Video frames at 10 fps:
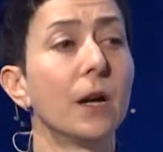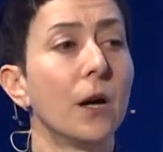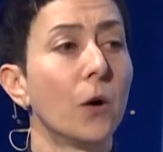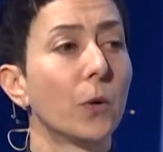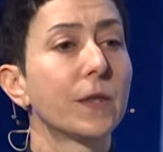
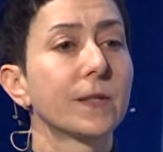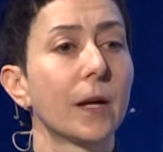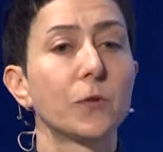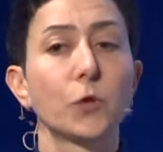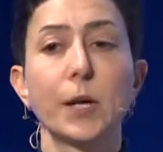with
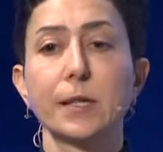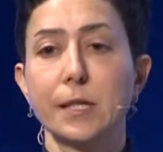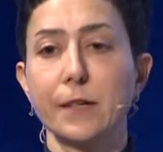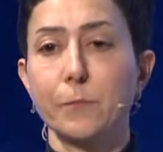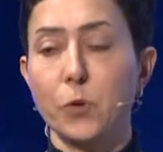some
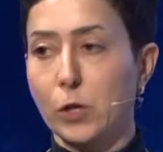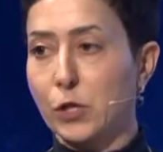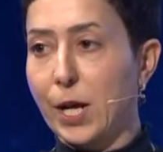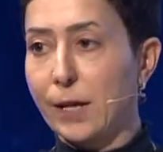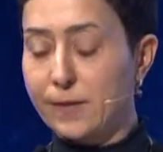20
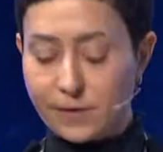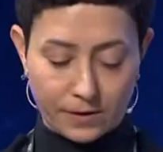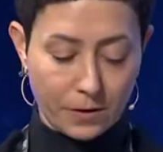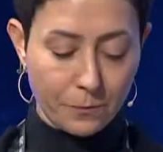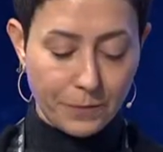projects
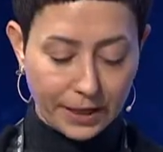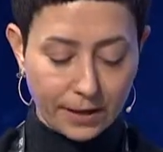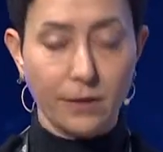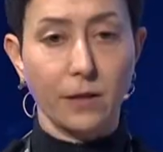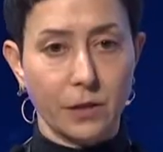big,
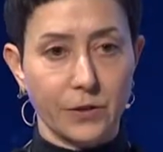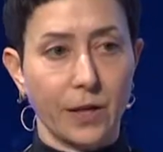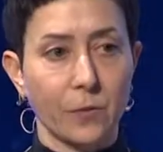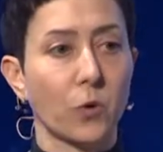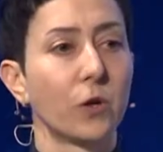
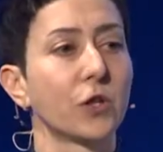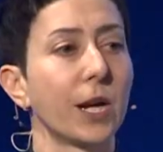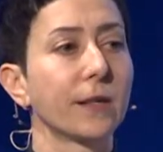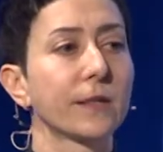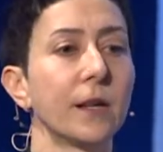large-scale
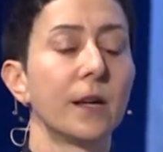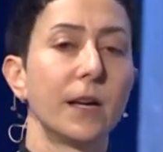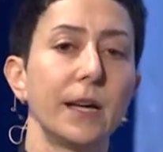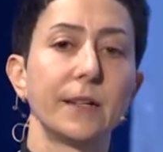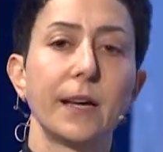projects
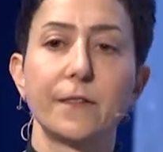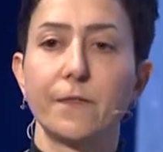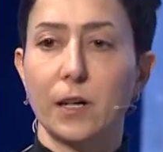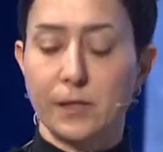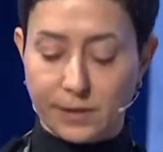in
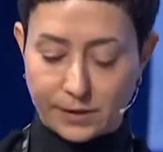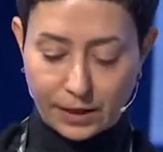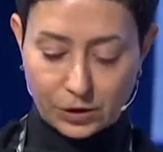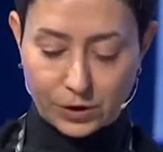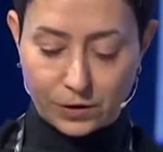advanced stages